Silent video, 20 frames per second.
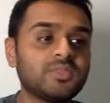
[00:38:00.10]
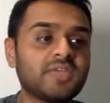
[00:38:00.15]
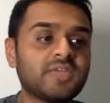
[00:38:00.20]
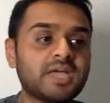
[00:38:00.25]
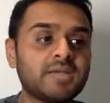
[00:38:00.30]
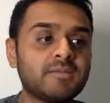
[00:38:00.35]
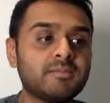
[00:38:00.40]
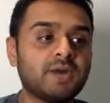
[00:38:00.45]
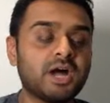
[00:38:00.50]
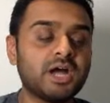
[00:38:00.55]
that
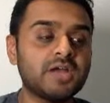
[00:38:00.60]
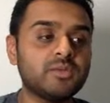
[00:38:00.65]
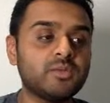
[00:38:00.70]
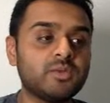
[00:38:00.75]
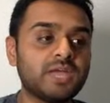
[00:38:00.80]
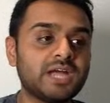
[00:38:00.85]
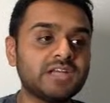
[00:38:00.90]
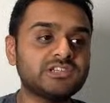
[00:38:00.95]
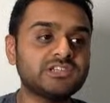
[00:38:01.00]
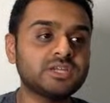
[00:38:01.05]
in mind,
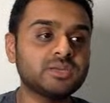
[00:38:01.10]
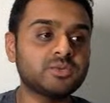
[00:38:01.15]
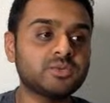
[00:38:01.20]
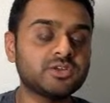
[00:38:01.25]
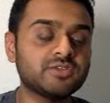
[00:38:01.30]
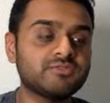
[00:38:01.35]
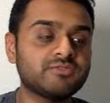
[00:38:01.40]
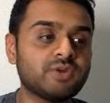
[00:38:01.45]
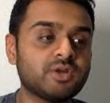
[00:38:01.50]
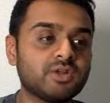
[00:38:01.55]
we actually want
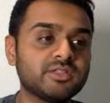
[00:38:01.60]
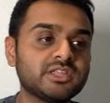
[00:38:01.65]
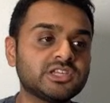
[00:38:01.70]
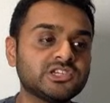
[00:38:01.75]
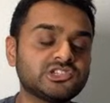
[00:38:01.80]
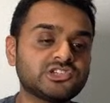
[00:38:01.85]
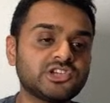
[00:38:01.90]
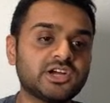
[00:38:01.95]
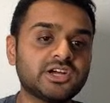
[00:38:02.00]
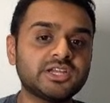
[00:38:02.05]
to follow
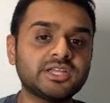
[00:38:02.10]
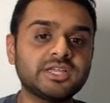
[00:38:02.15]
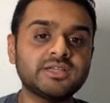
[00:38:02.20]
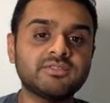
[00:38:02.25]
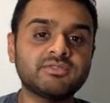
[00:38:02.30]
this journey